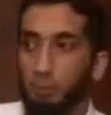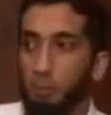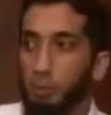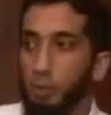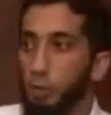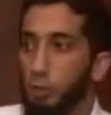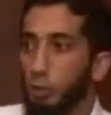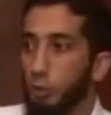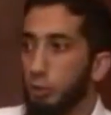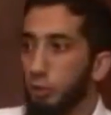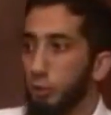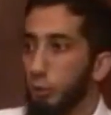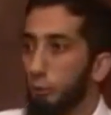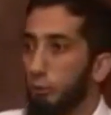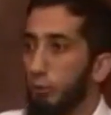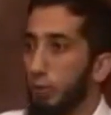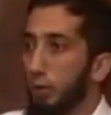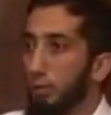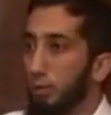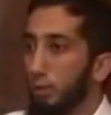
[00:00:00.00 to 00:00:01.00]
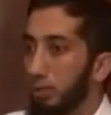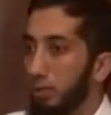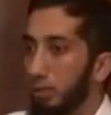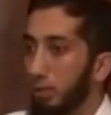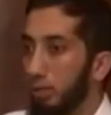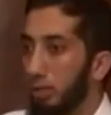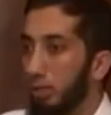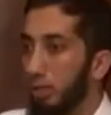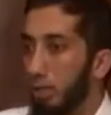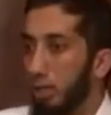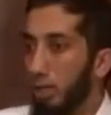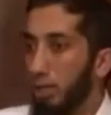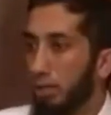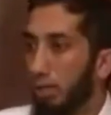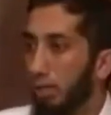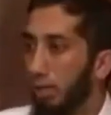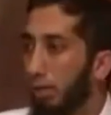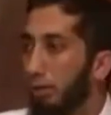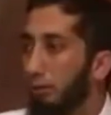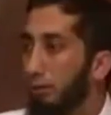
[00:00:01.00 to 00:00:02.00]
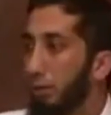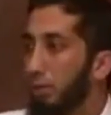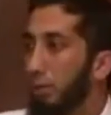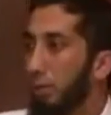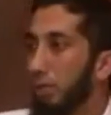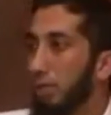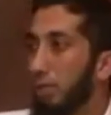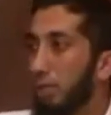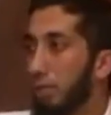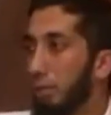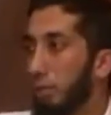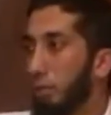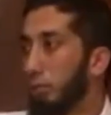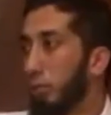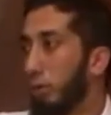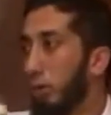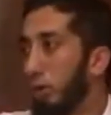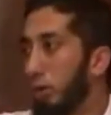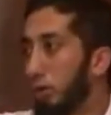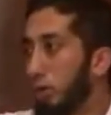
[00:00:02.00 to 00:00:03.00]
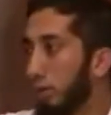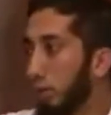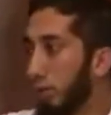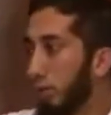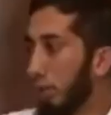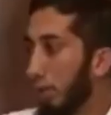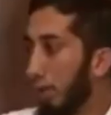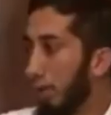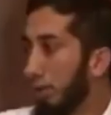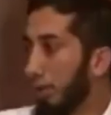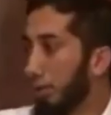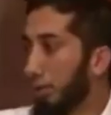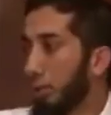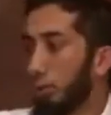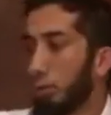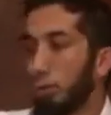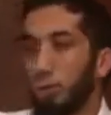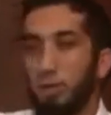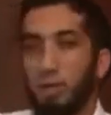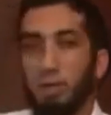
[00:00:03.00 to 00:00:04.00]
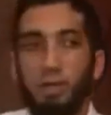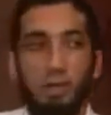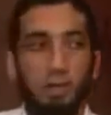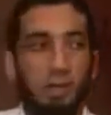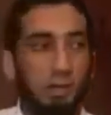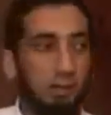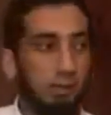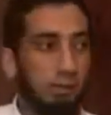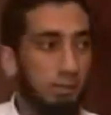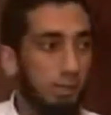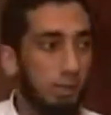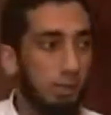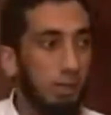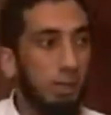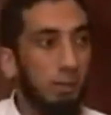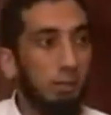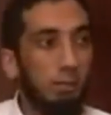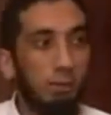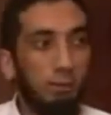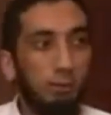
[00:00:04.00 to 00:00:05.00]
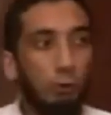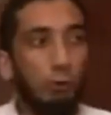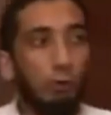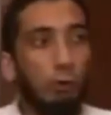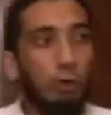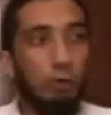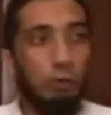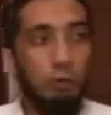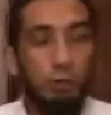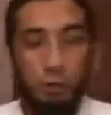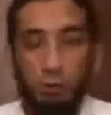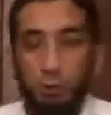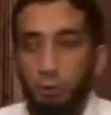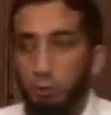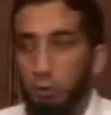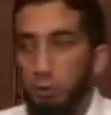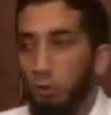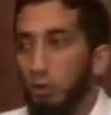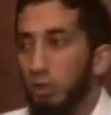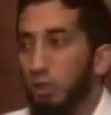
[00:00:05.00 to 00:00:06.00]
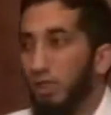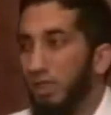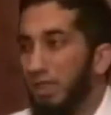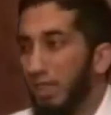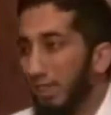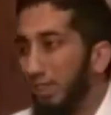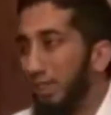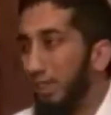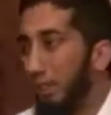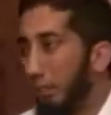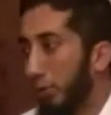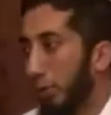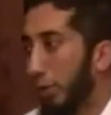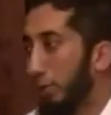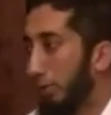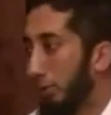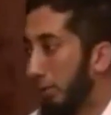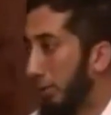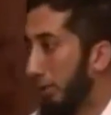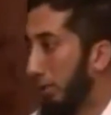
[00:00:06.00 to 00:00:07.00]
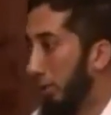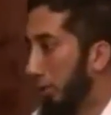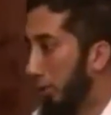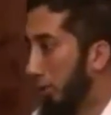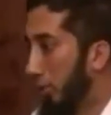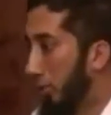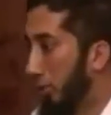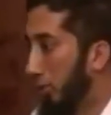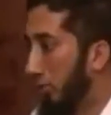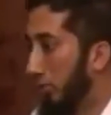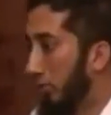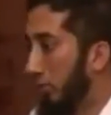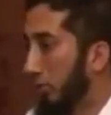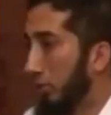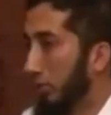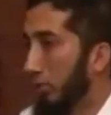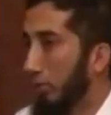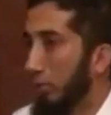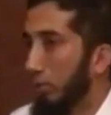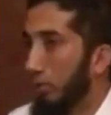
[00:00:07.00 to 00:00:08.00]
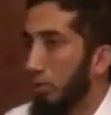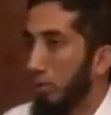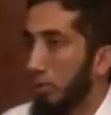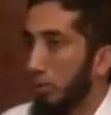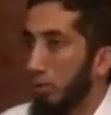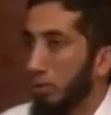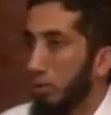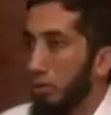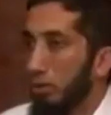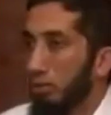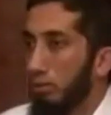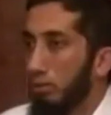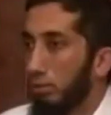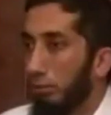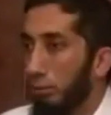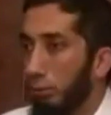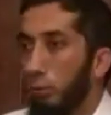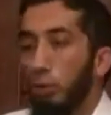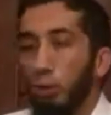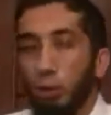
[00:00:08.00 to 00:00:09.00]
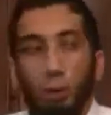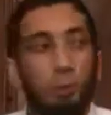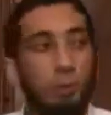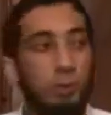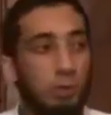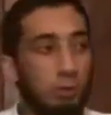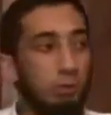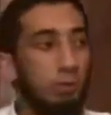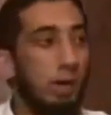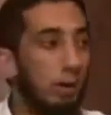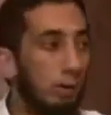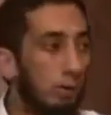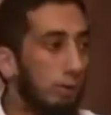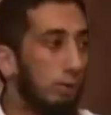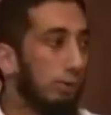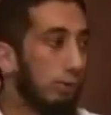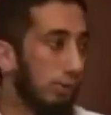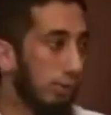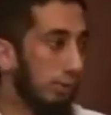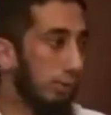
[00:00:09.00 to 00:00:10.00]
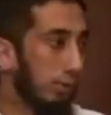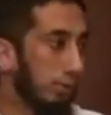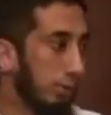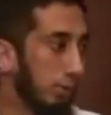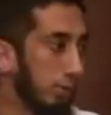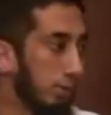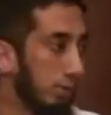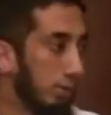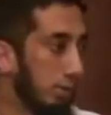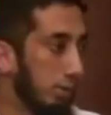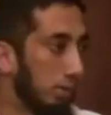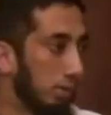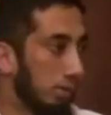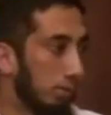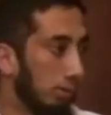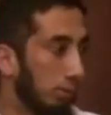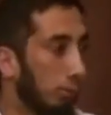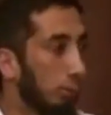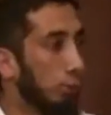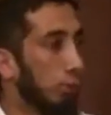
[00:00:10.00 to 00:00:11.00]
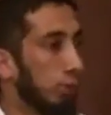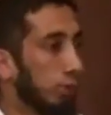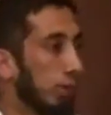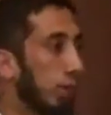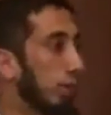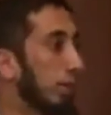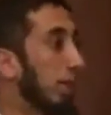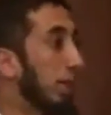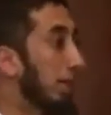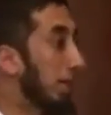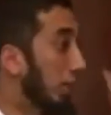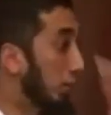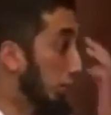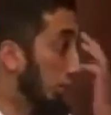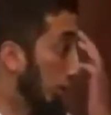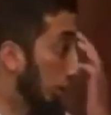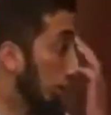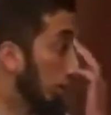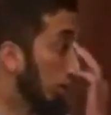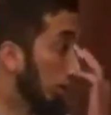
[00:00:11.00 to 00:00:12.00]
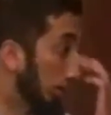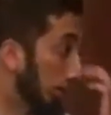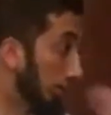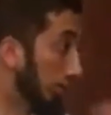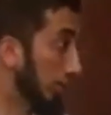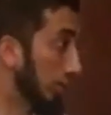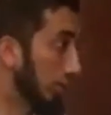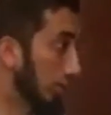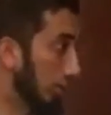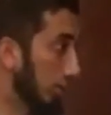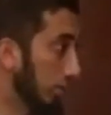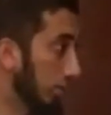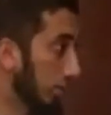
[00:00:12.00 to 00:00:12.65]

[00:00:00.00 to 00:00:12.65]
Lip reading: the preacher in your family and tell everybody that they're wrong and that they're doing haram. Before you do, you need to get a little credibility, don't you? Before you open your mouth, before you start yelling at your uncles,